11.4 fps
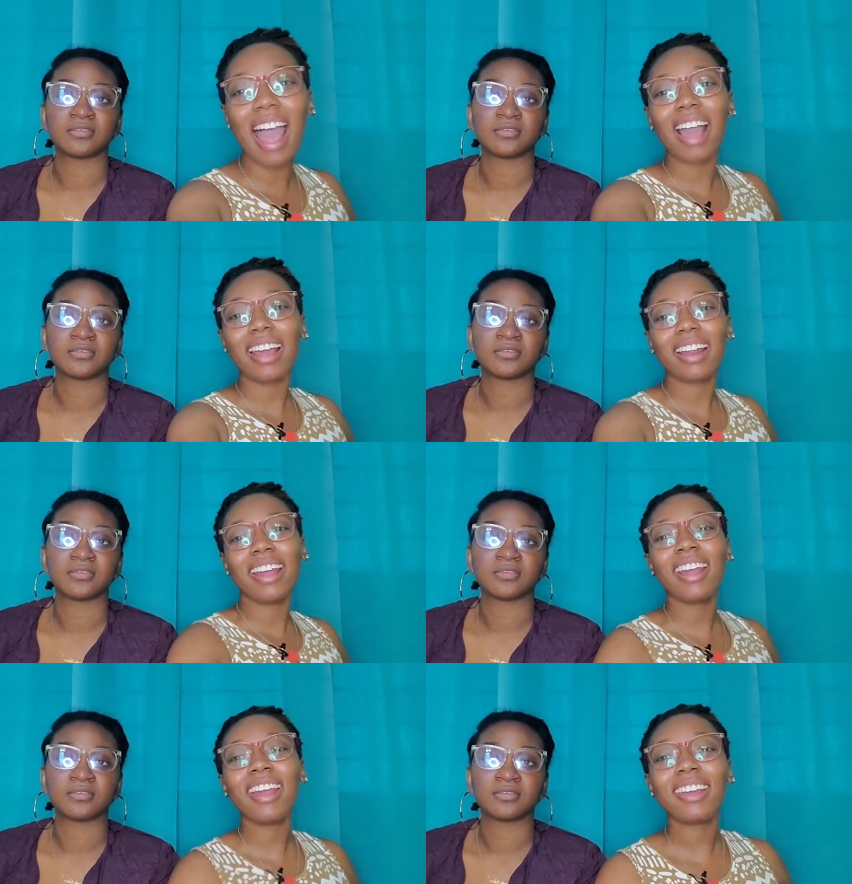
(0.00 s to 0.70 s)
Speaker 1: I can
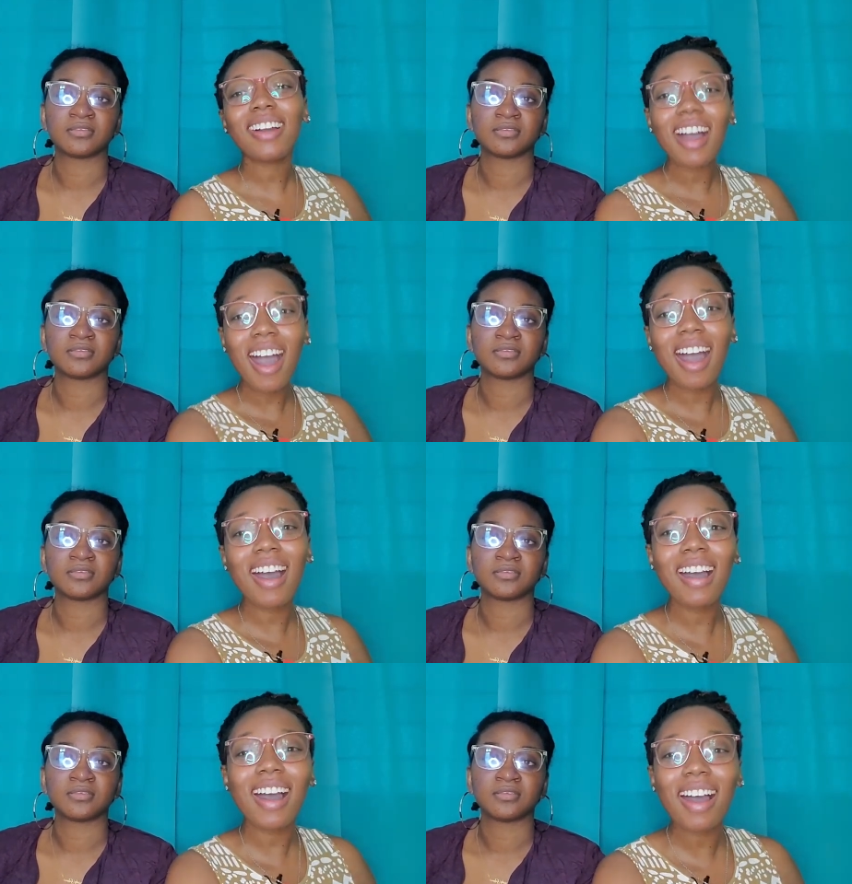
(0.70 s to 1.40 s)
hear your
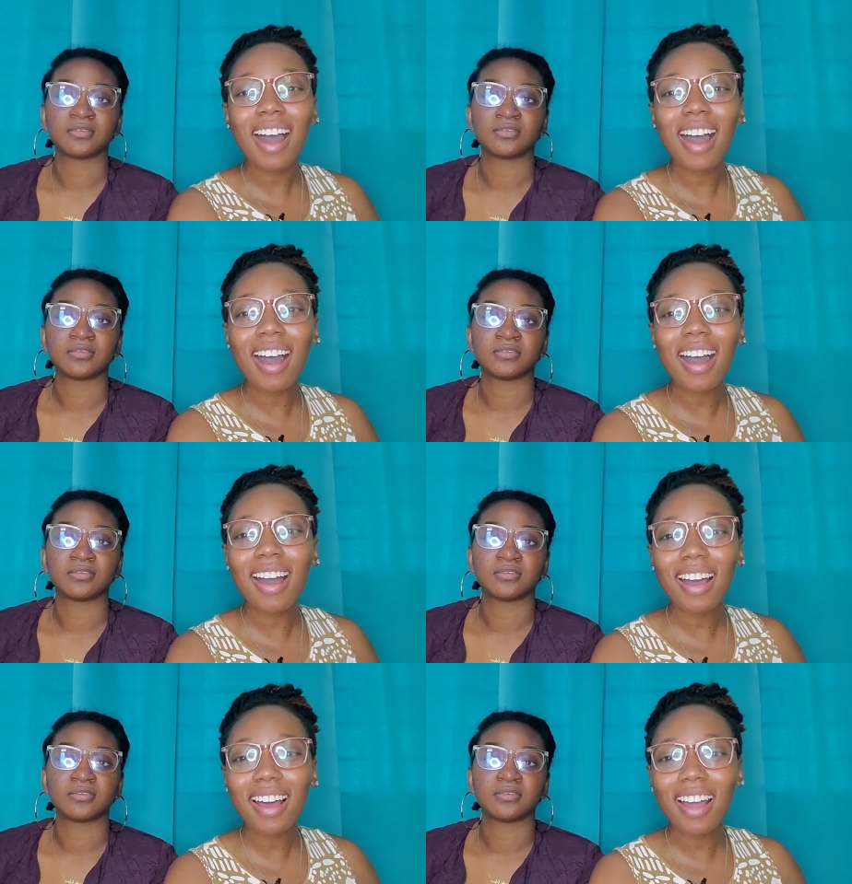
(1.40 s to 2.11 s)

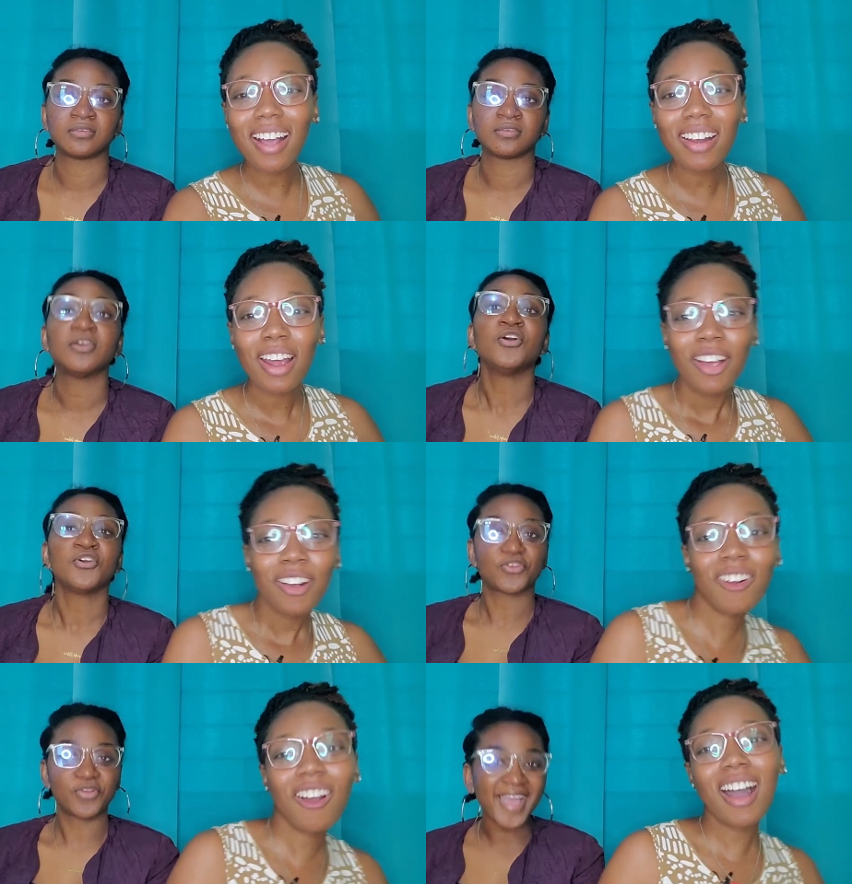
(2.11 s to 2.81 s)
heart
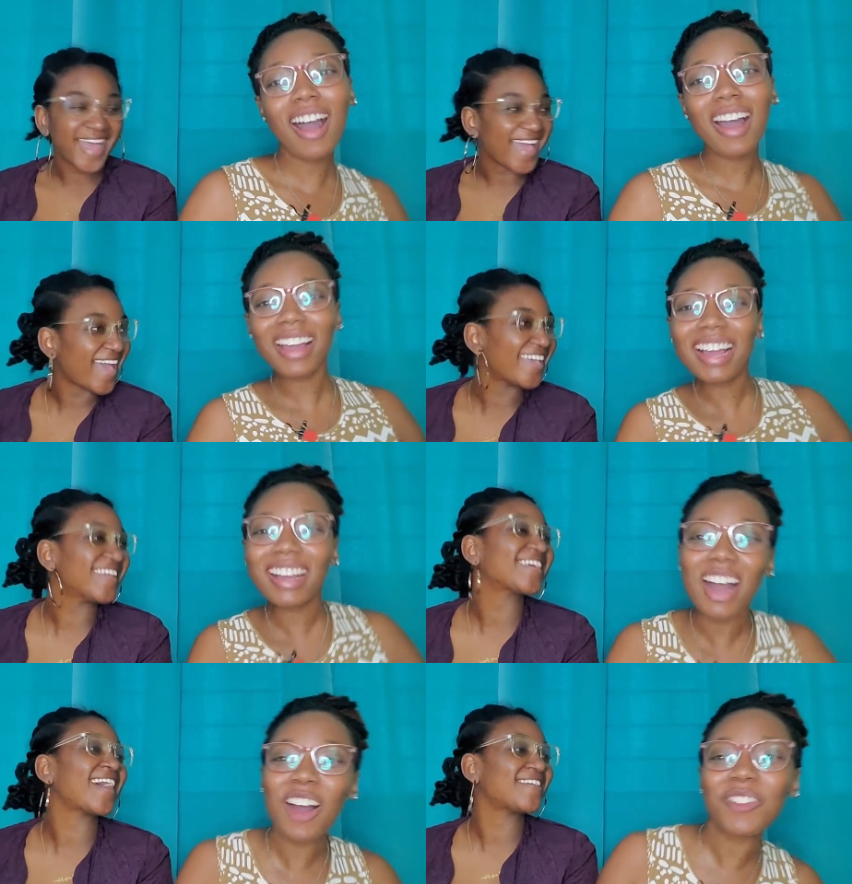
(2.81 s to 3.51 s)

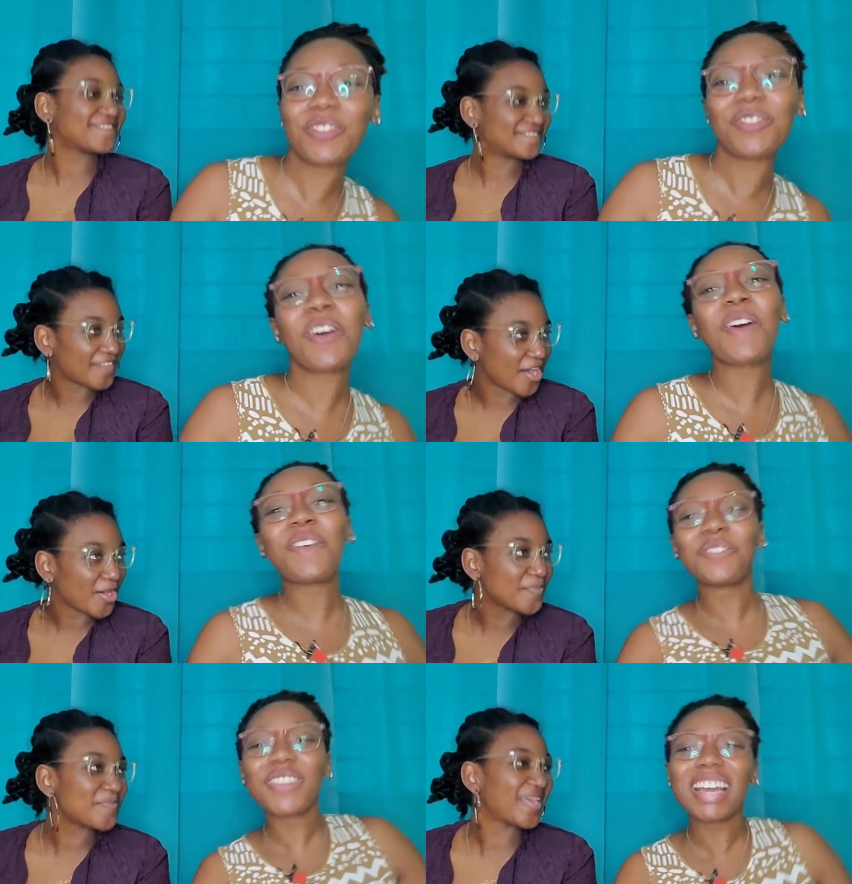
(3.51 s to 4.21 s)
crying out
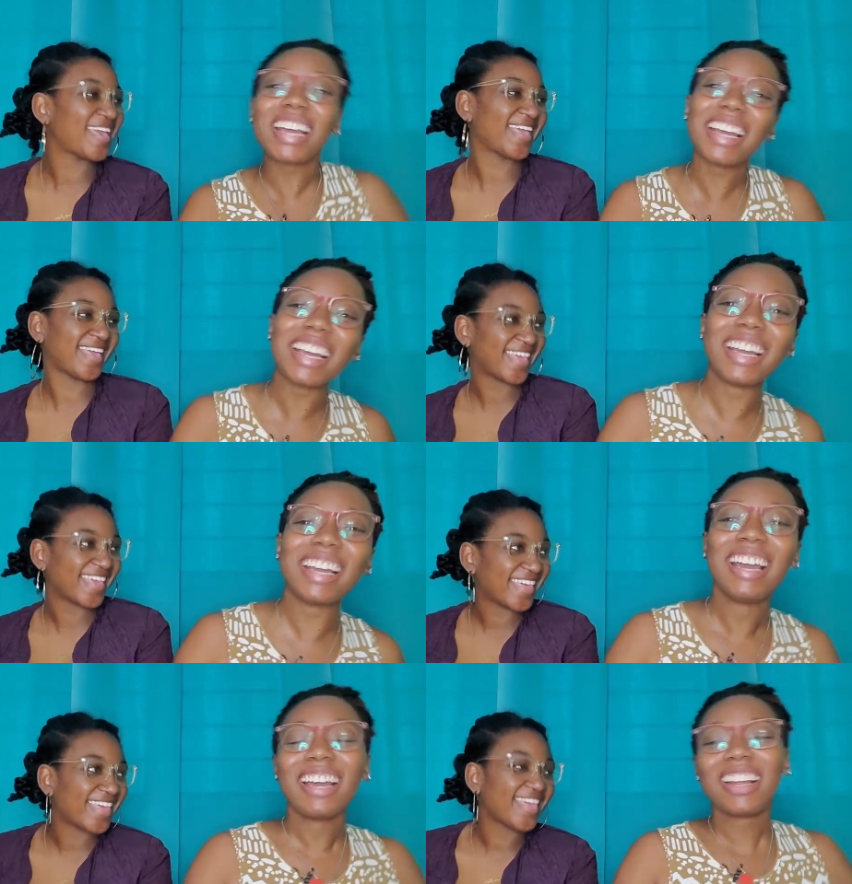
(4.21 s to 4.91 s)
for
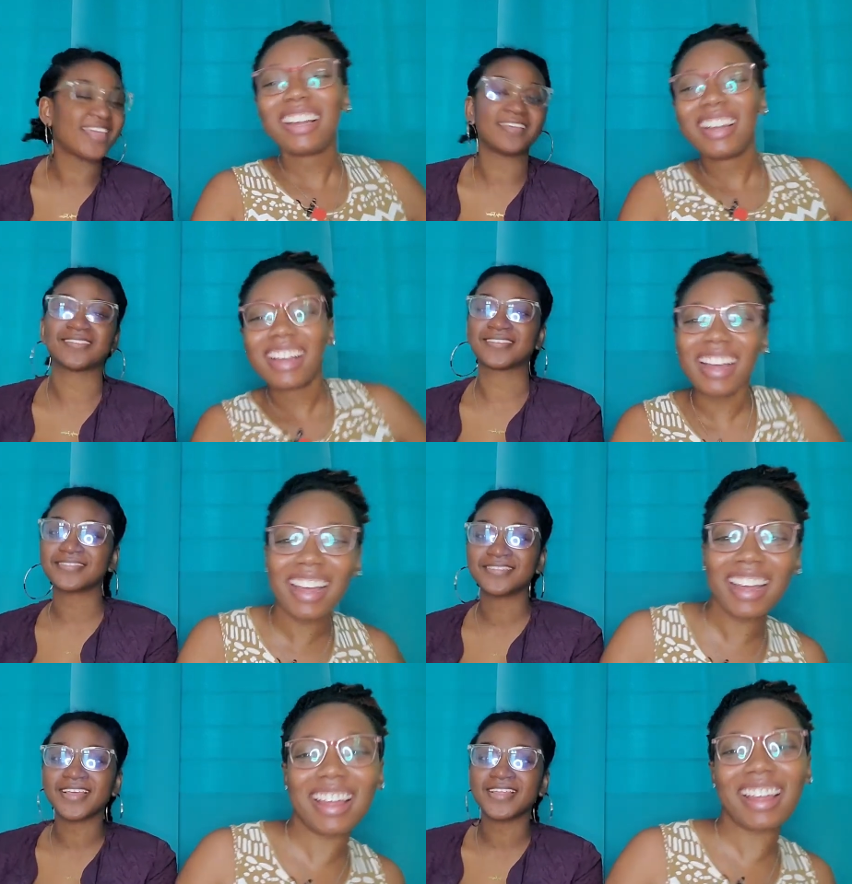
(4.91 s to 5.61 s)
me.
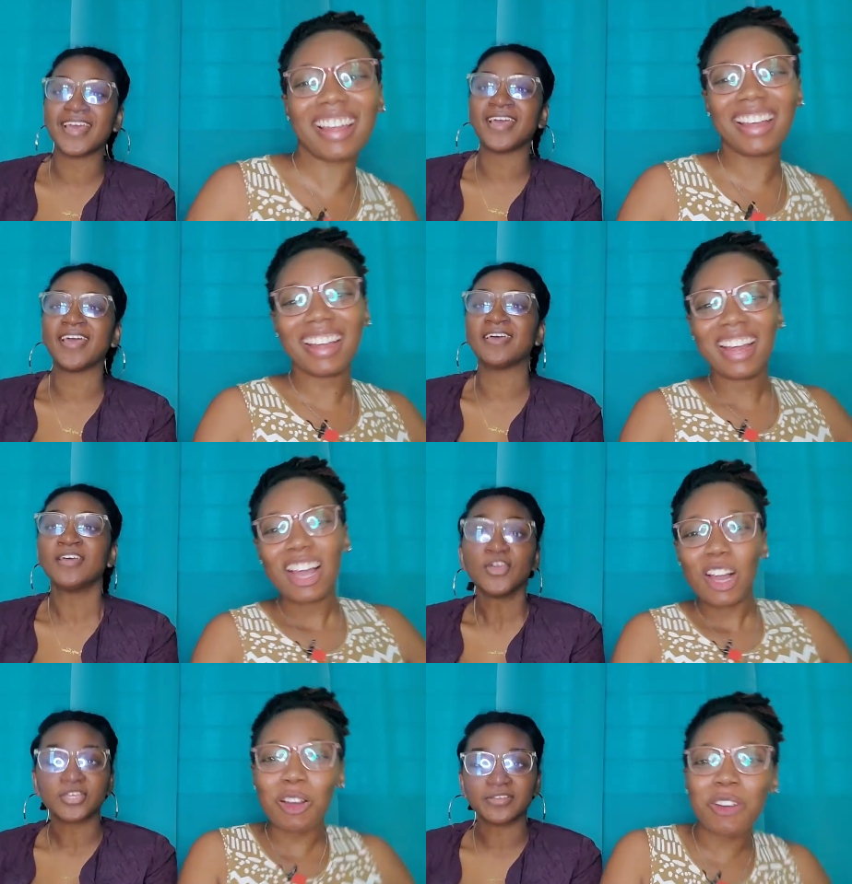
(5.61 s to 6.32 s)
Hey,
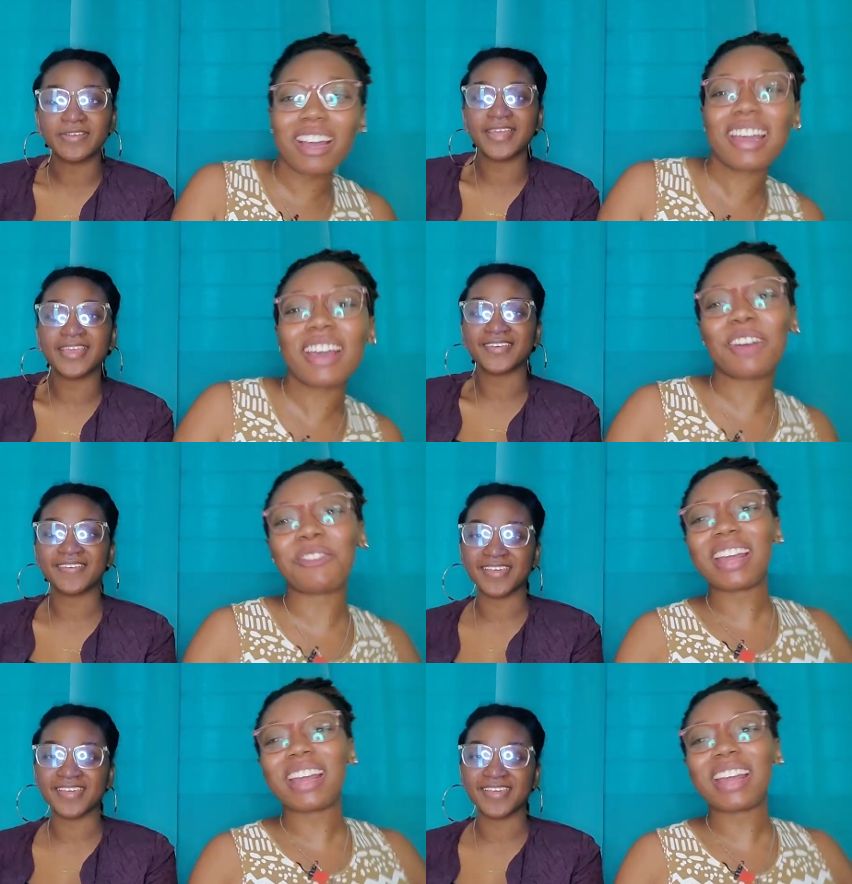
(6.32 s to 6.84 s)
eh, come in, come